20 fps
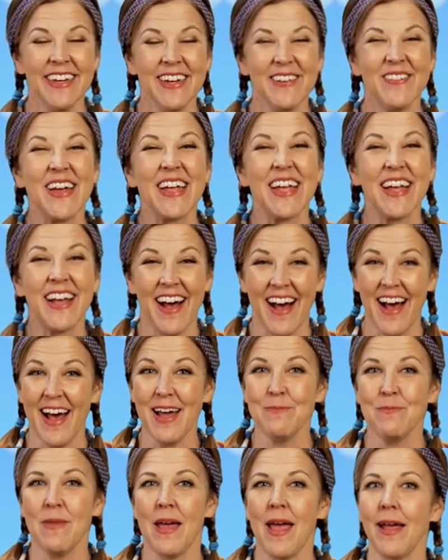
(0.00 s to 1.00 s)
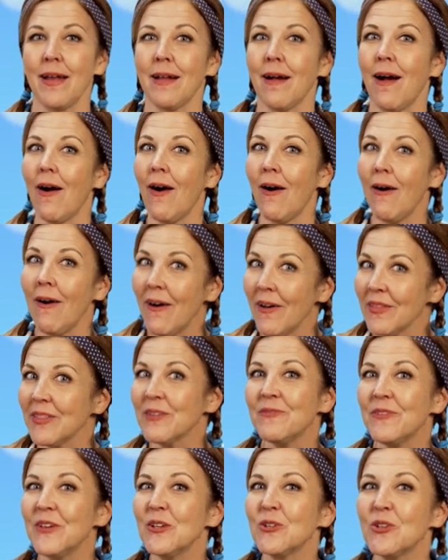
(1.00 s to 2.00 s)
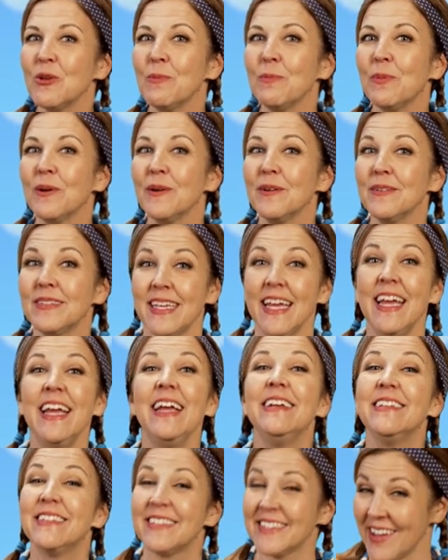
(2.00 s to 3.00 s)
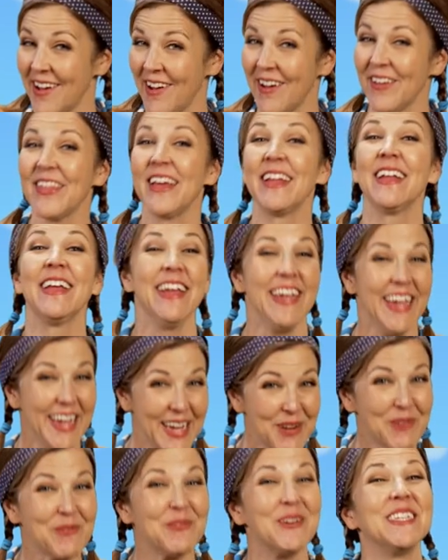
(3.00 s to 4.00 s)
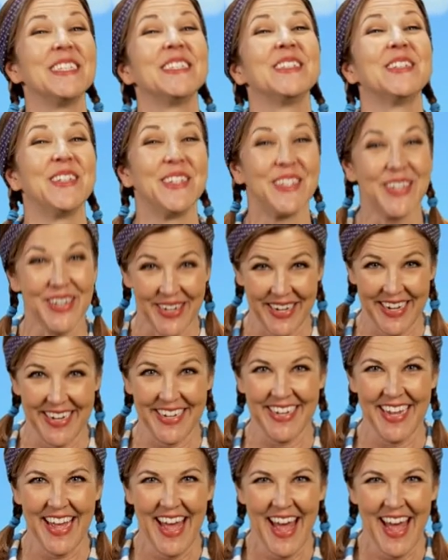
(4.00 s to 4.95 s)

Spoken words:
When God made all the fish and birds, he saw that it was good.